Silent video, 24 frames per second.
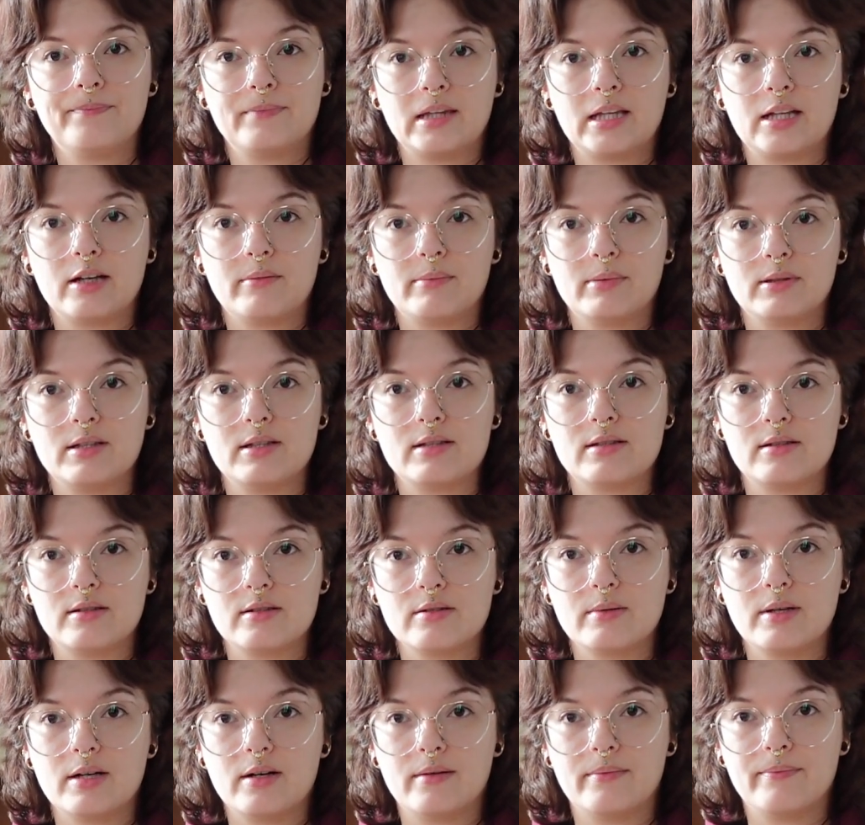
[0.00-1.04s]
I would put this in a
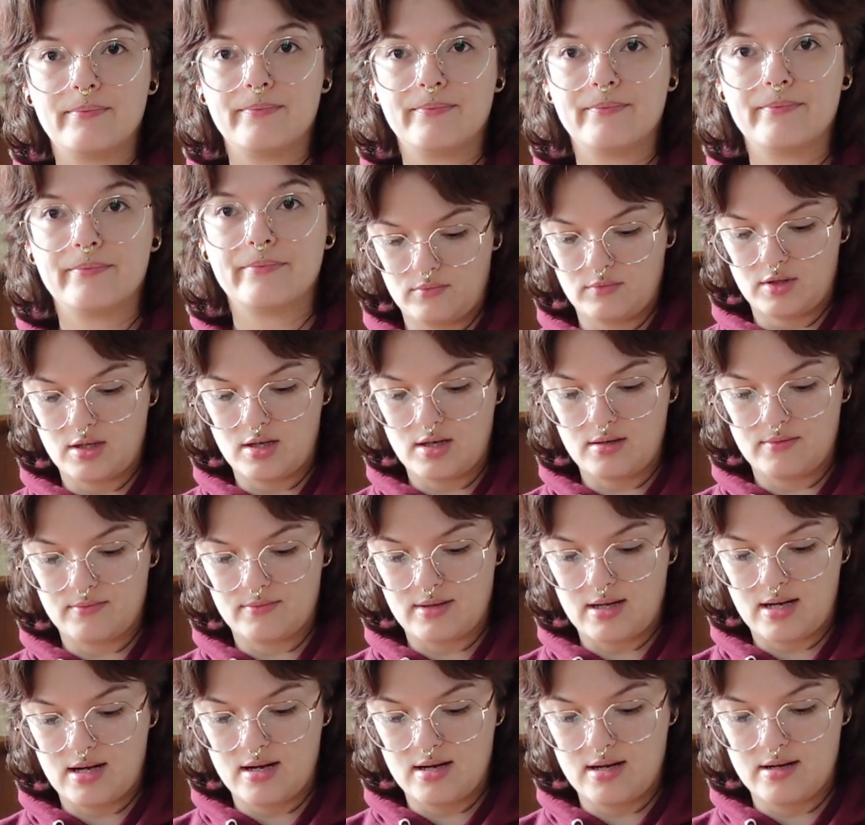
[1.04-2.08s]
sweater. Yeah,
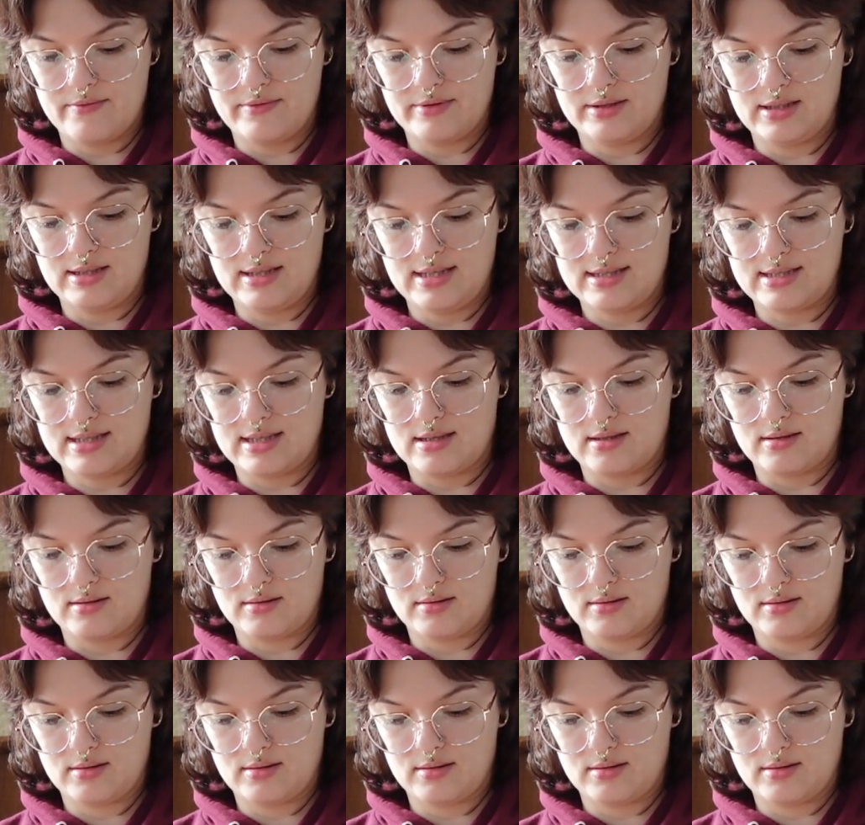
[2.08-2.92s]
I really like that.